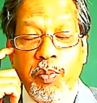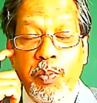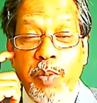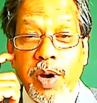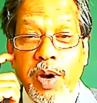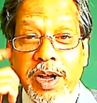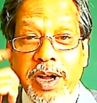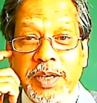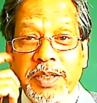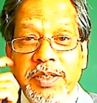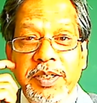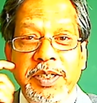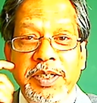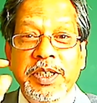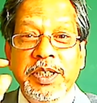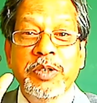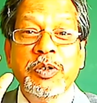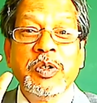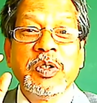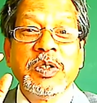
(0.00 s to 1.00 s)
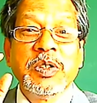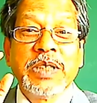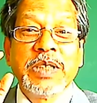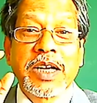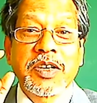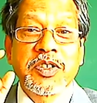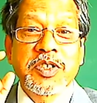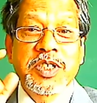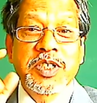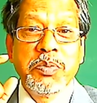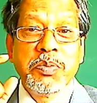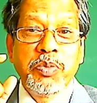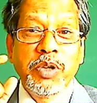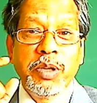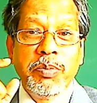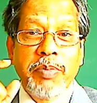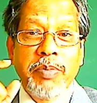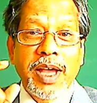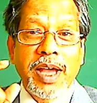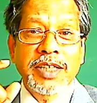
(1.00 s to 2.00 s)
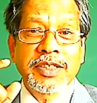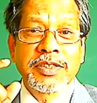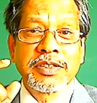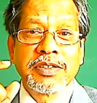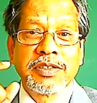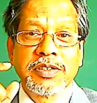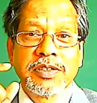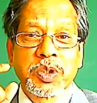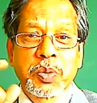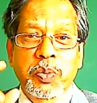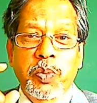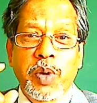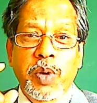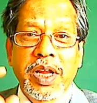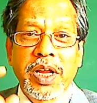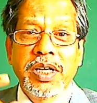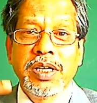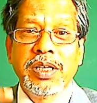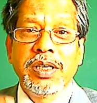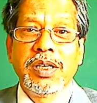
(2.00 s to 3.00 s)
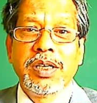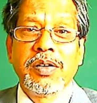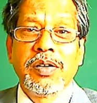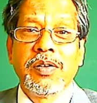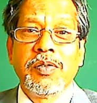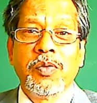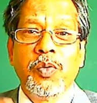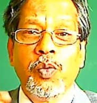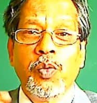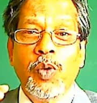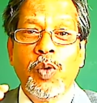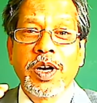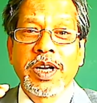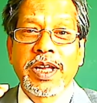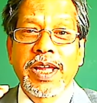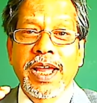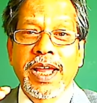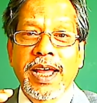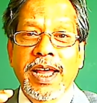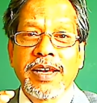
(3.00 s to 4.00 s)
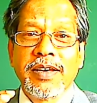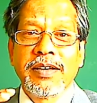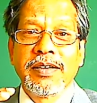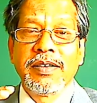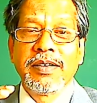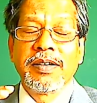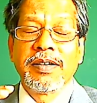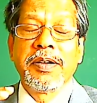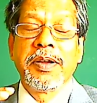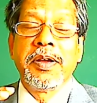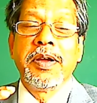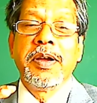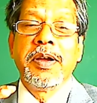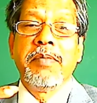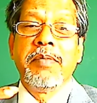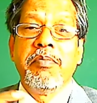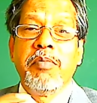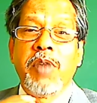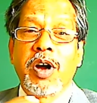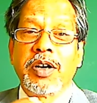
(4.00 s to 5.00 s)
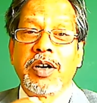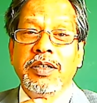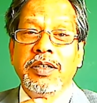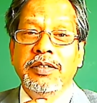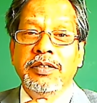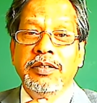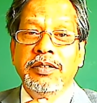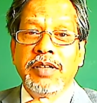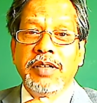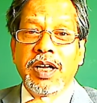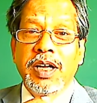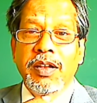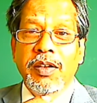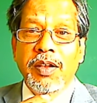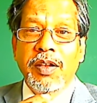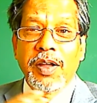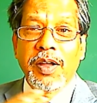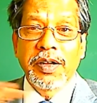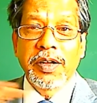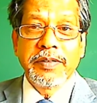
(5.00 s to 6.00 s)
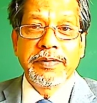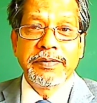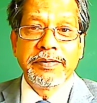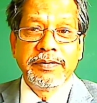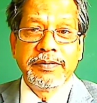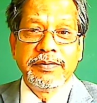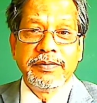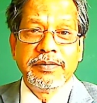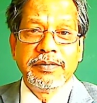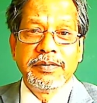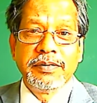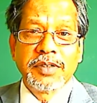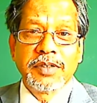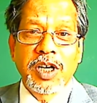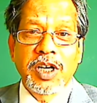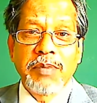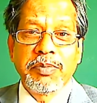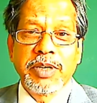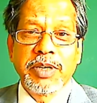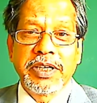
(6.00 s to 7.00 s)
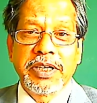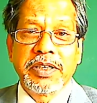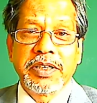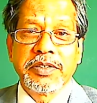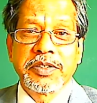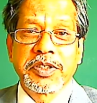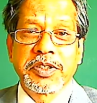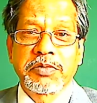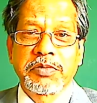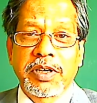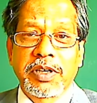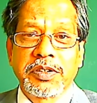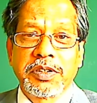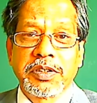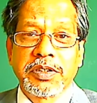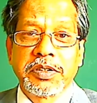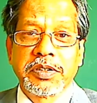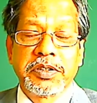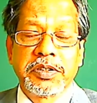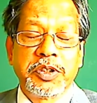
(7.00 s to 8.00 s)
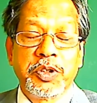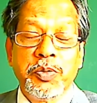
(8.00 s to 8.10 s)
but using that simple mass spring, one can model a lot of complicated structures.